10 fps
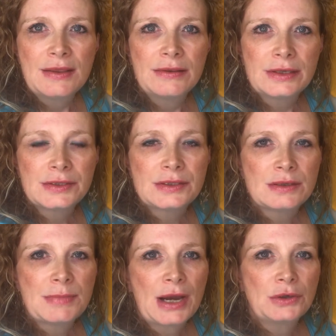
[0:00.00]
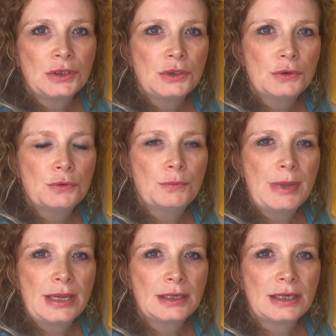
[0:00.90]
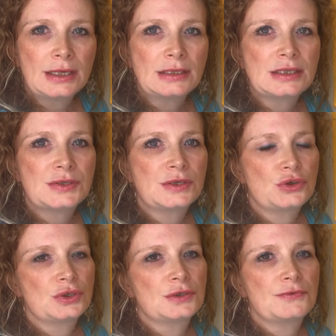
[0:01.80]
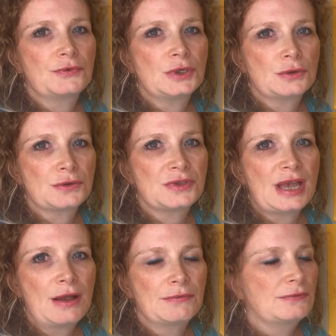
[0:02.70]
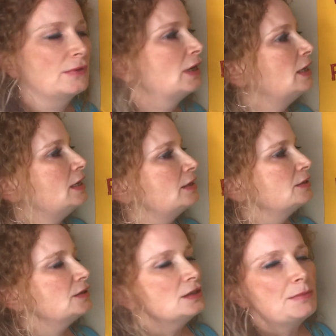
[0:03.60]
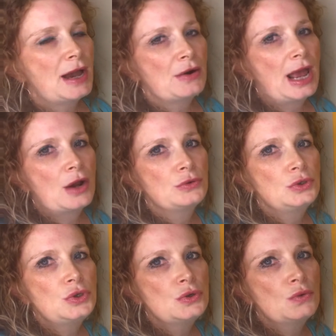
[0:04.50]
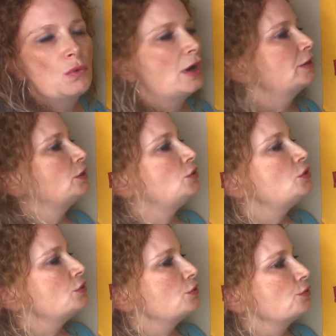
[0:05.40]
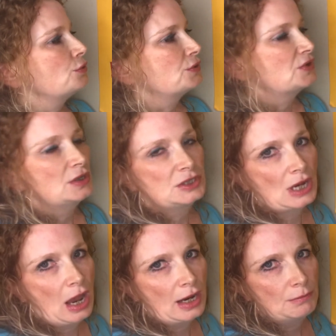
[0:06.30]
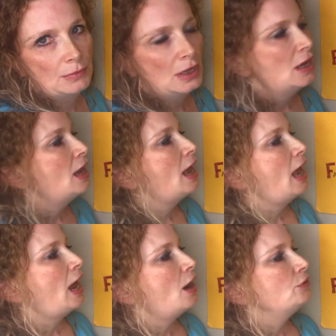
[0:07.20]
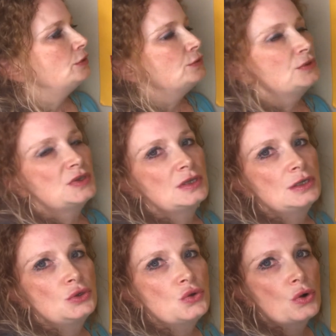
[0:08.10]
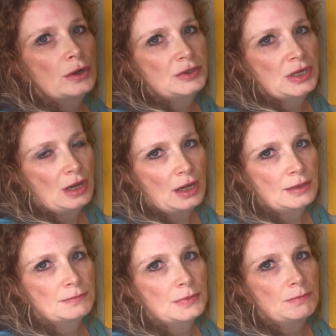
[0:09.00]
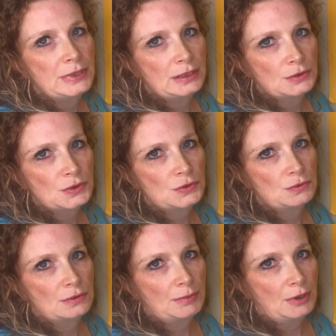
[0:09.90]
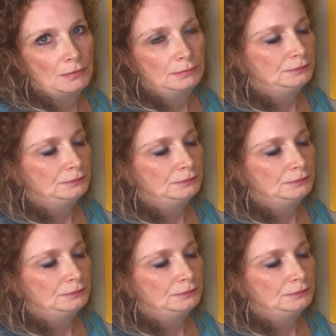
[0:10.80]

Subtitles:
this is about you making decisions for yourself. This is about how you want to use time, how you see your time being suitable.